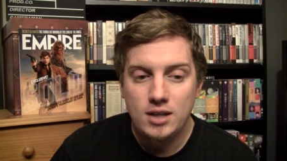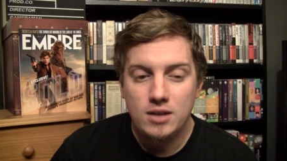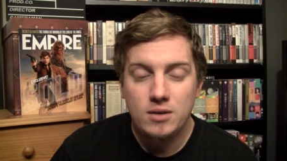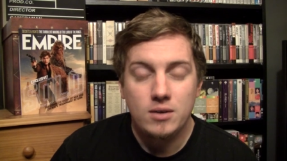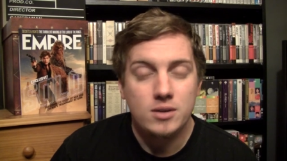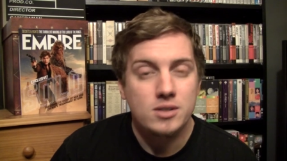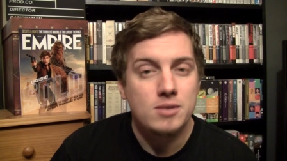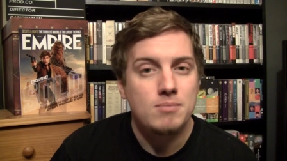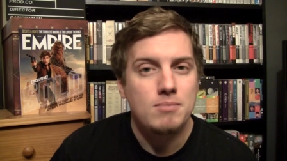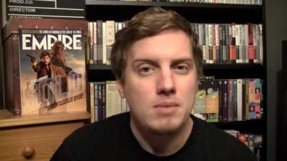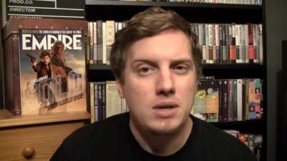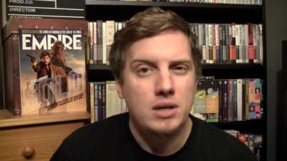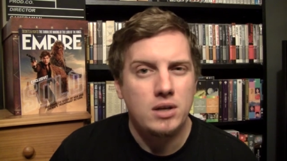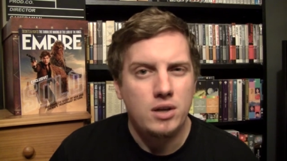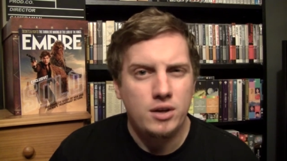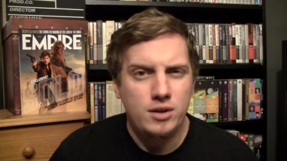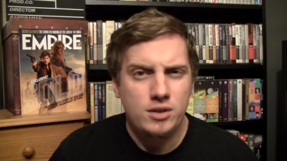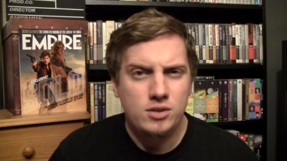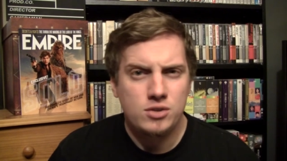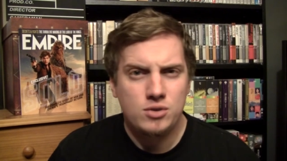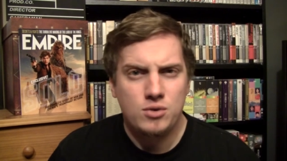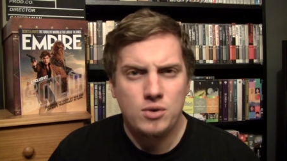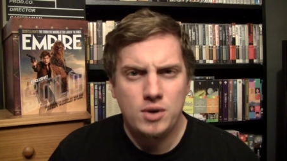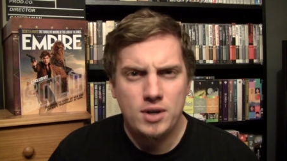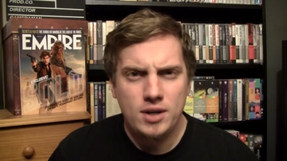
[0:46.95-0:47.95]
There is a
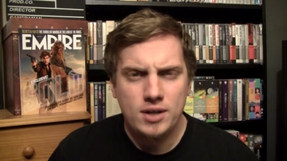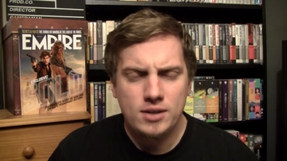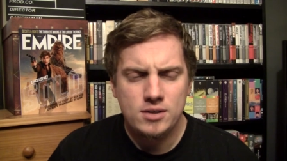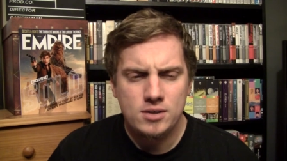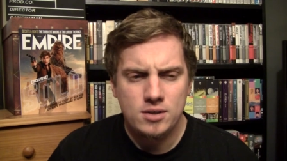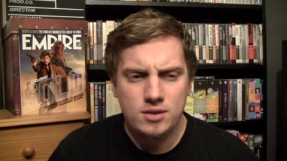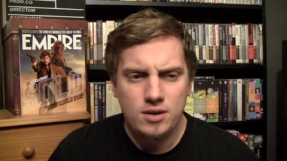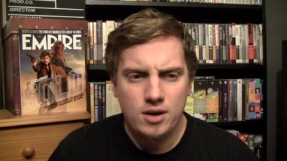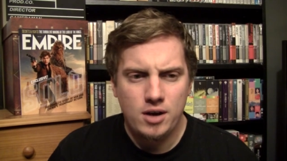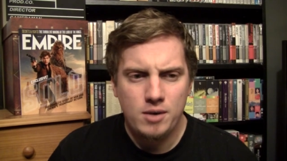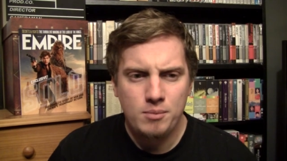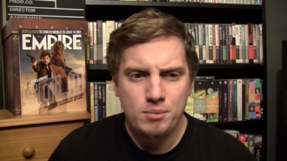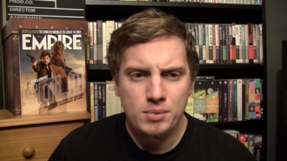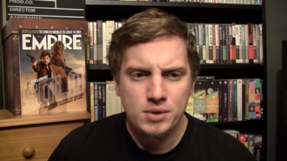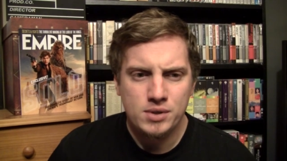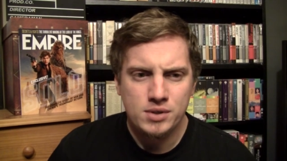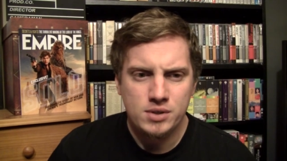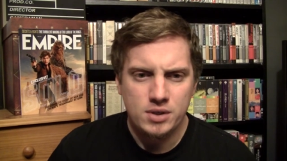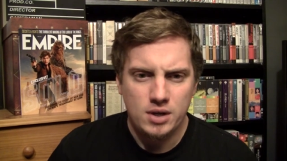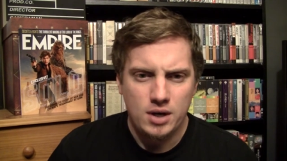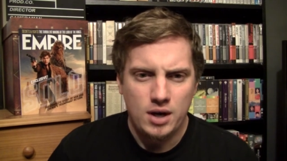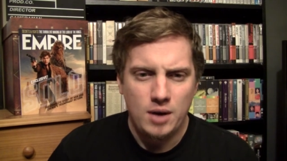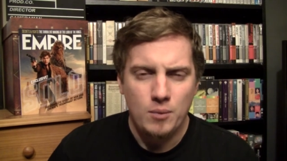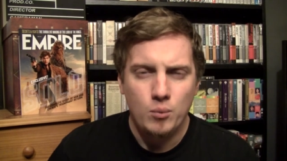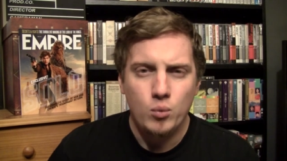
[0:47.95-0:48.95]
midnight screening tonight,
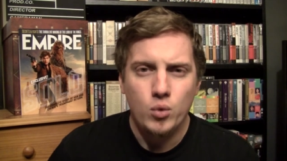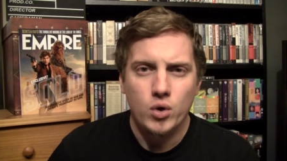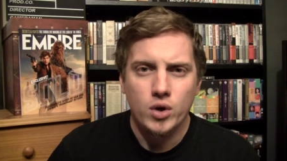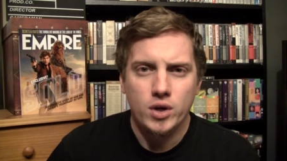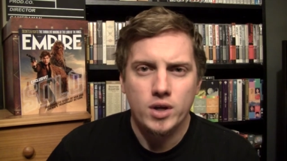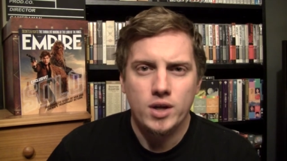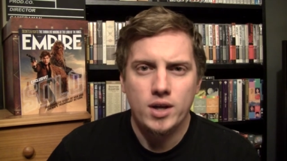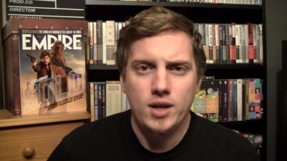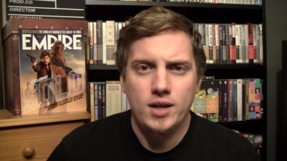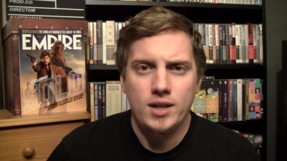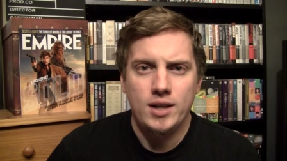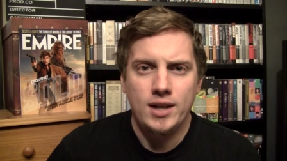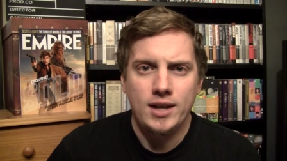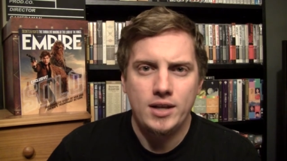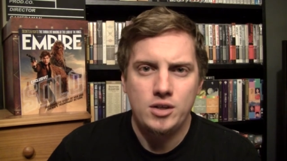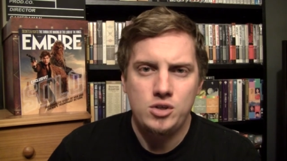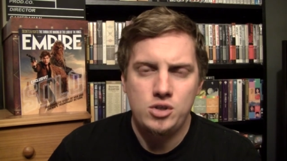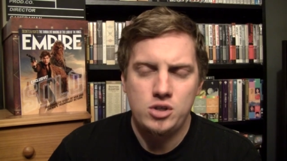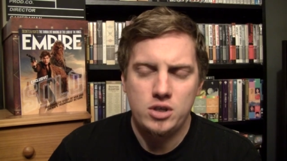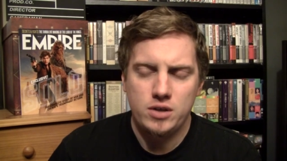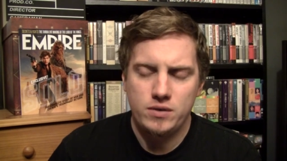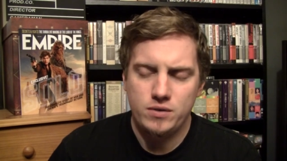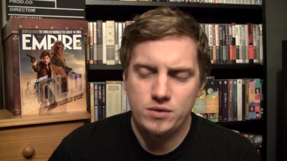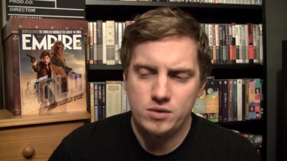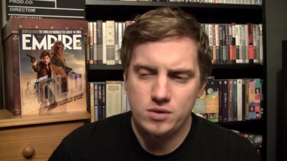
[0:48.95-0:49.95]
but uh, I'm working a late
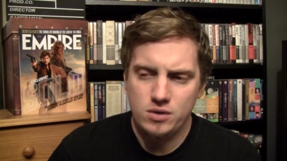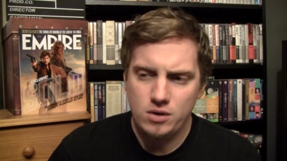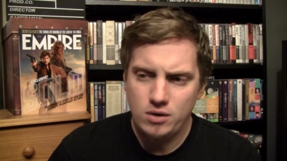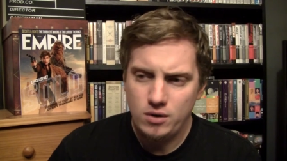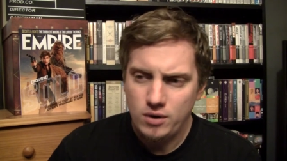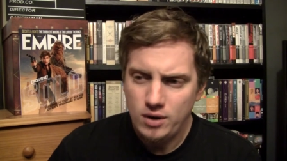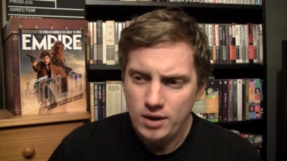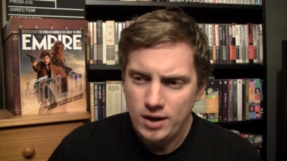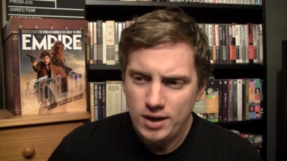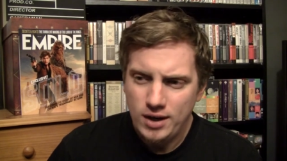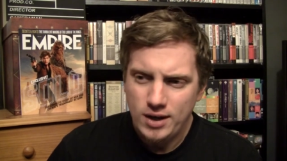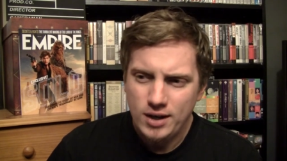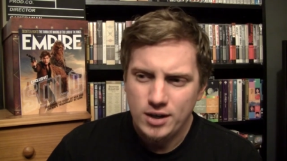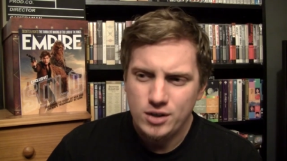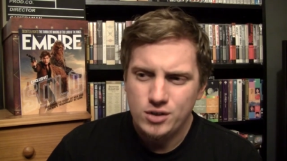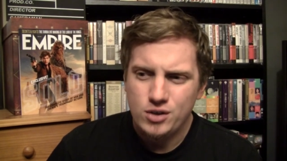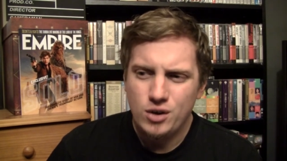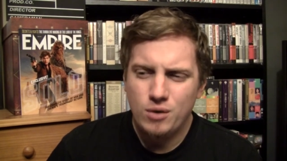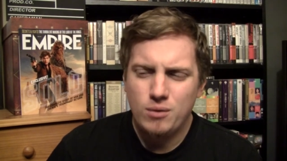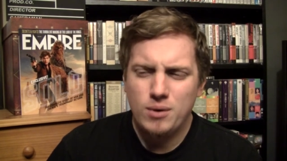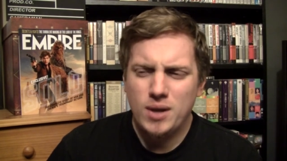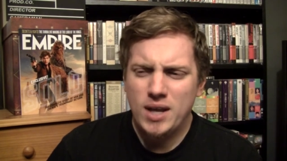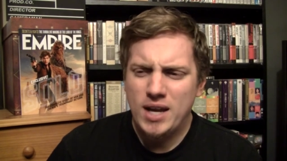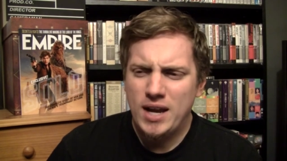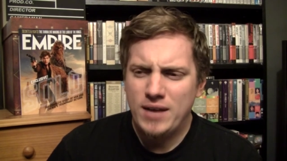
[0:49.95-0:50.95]
shift, so
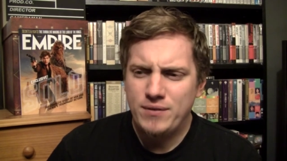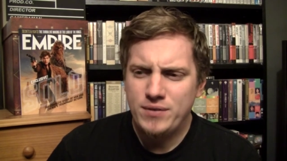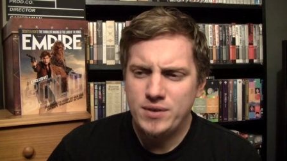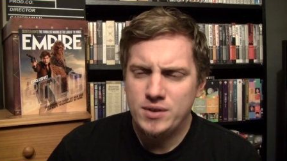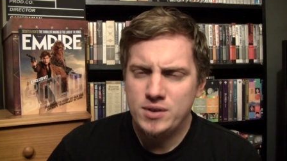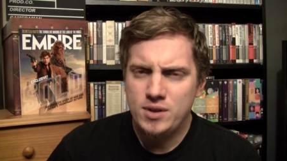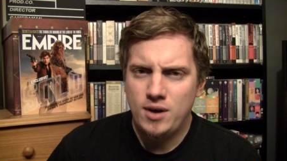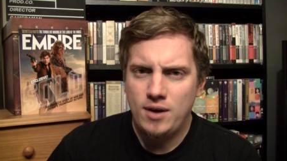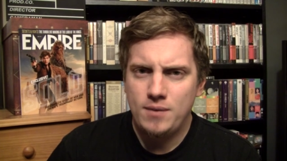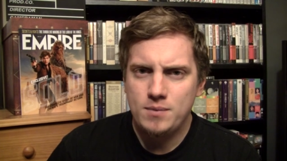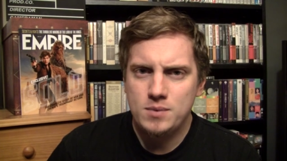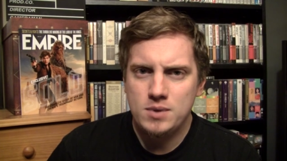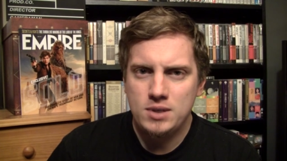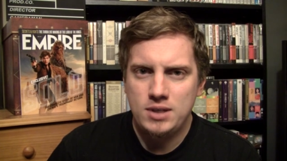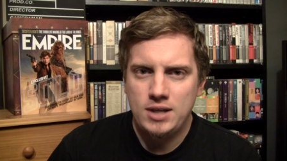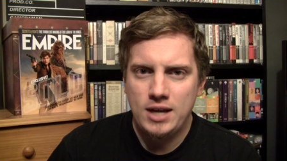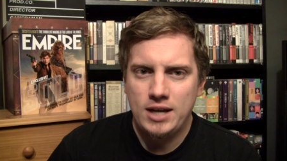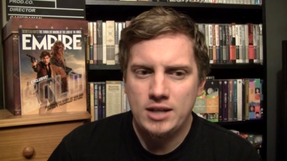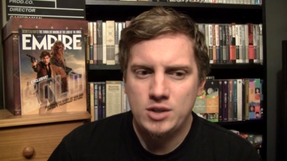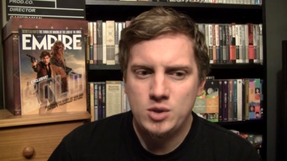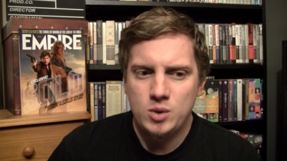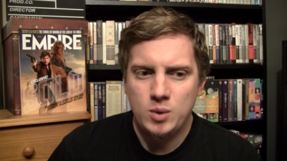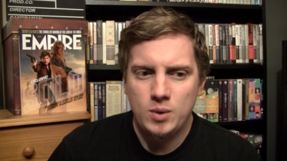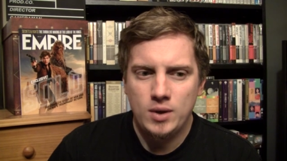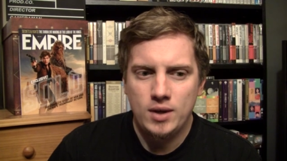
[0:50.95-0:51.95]
don't really have the time to
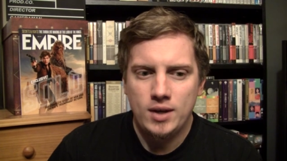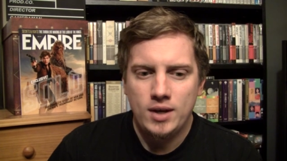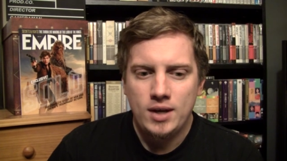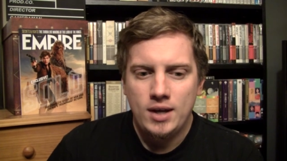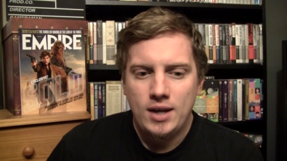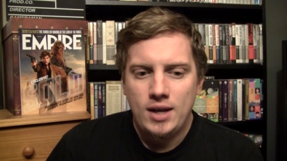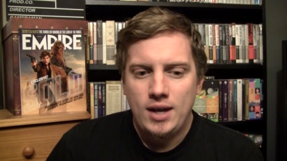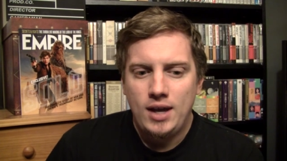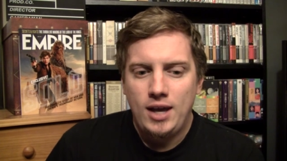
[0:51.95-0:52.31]
get to it.